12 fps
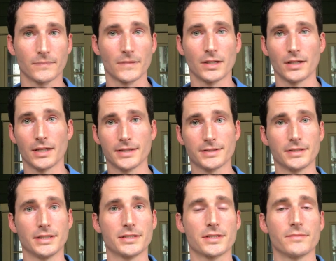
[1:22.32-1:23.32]
as it
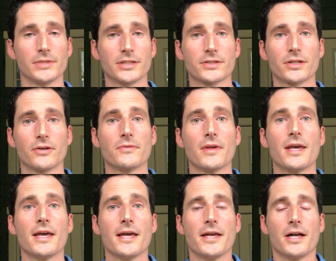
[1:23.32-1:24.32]
needs to be. So
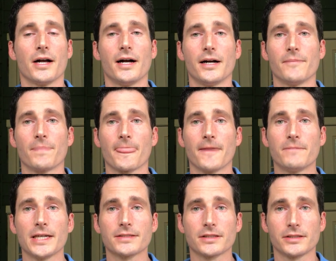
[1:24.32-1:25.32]

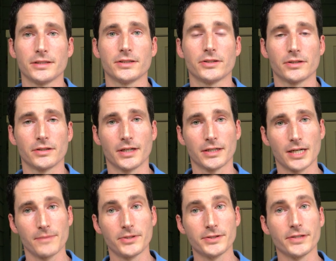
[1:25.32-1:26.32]
basically, there are a
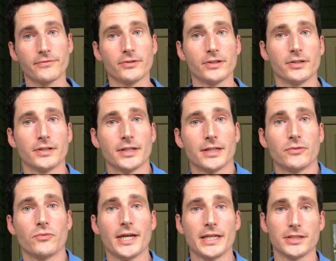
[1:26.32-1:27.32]
couple different
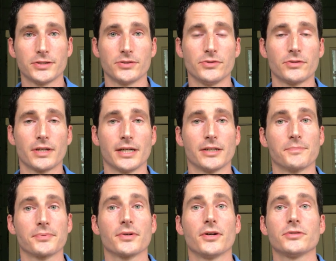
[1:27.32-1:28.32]
ways you can
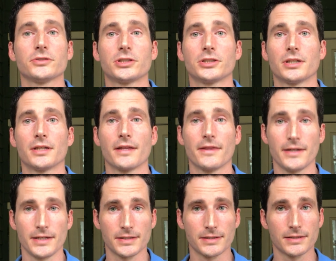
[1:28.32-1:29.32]
approach
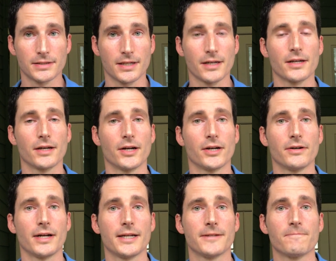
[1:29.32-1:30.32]
this, all
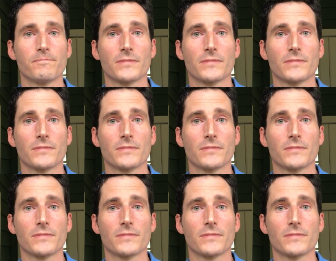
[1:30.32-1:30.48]
right?